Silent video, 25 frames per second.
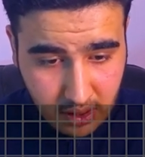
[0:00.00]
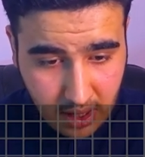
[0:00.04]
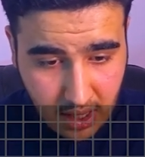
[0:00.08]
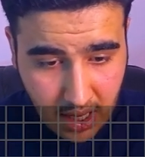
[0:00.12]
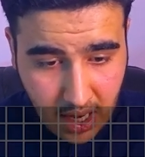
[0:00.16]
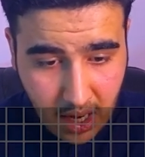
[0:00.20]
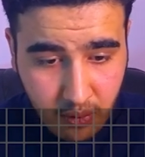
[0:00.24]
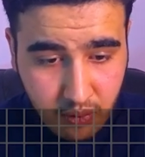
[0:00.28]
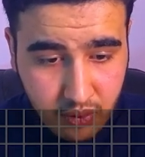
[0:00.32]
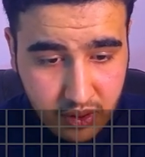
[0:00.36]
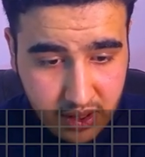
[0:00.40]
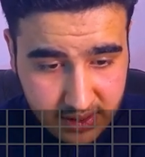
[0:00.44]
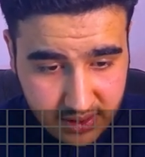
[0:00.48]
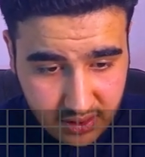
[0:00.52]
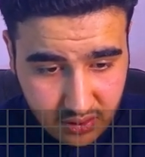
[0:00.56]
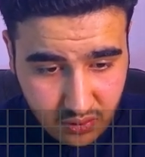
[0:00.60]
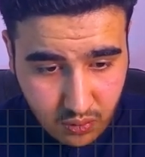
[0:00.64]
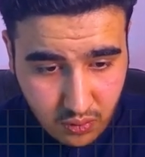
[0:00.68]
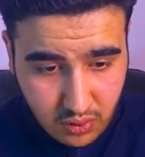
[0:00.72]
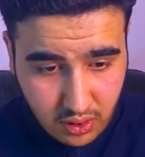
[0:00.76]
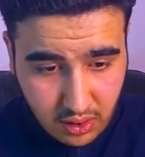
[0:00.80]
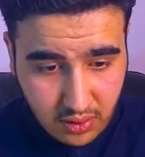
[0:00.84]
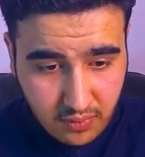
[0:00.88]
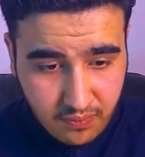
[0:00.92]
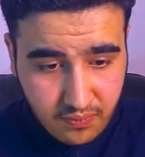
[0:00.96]
How does it
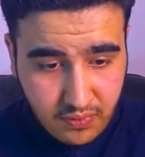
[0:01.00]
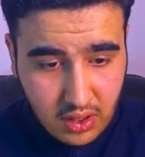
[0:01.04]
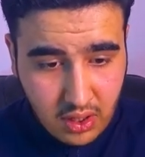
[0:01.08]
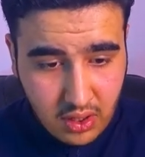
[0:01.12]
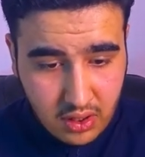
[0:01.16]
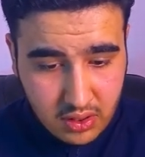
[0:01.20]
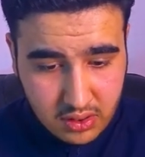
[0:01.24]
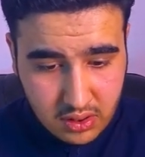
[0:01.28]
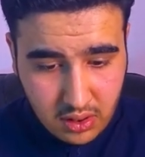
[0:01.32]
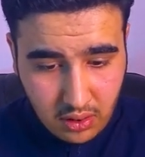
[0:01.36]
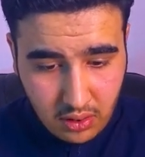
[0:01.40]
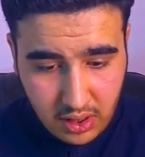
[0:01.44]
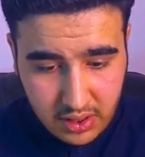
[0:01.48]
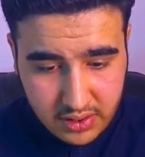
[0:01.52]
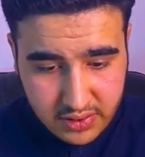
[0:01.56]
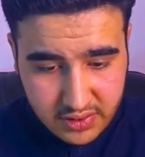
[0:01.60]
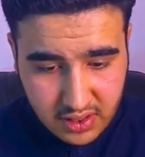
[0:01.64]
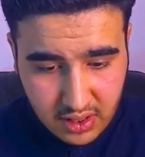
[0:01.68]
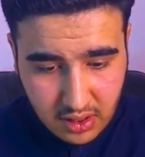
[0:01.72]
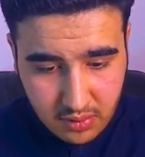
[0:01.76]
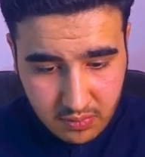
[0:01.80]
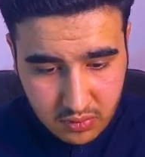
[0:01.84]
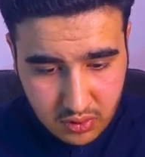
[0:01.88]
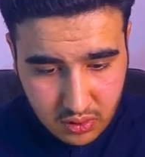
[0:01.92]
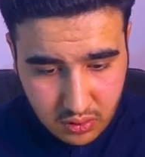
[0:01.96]
work? So let's
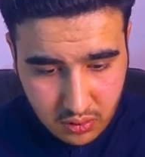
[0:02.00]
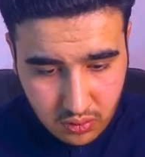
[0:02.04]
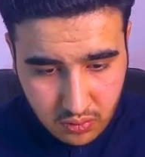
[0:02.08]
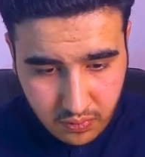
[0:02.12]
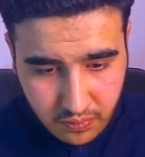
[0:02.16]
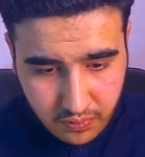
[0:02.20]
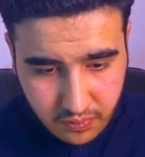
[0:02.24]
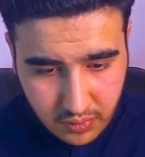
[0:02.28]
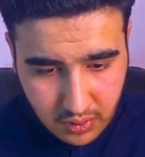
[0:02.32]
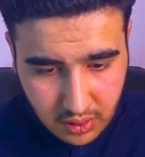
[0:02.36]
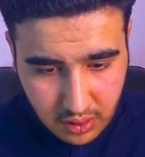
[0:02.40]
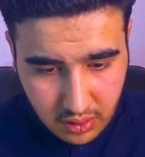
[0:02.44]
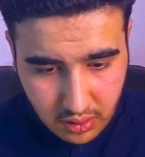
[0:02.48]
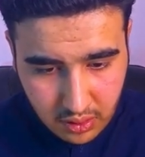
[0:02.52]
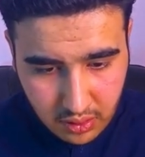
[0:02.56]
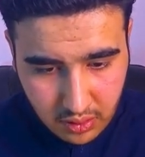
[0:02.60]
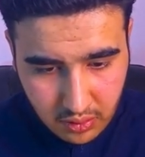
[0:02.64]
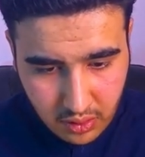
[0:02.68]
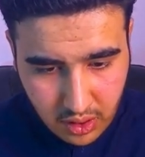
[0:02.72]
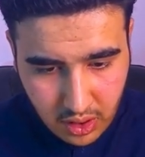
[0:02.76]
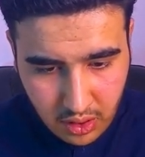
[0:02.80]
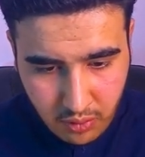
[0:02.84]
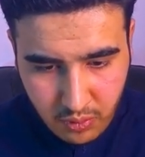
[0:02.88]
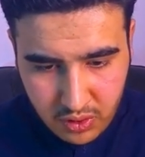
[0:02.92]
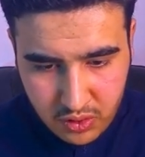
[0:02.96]
come to
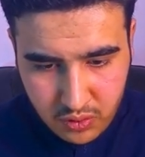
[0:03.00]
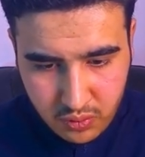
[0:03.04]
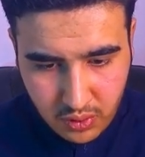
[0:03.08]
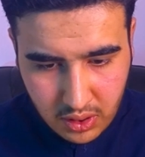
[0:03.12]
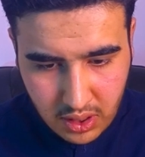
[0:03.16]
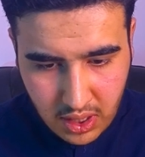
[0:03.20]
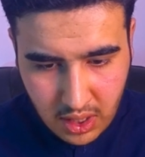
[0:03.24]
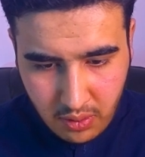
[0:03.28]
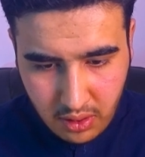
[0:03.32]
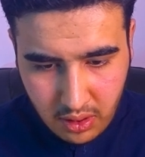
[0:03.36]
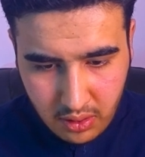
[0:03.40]
in which one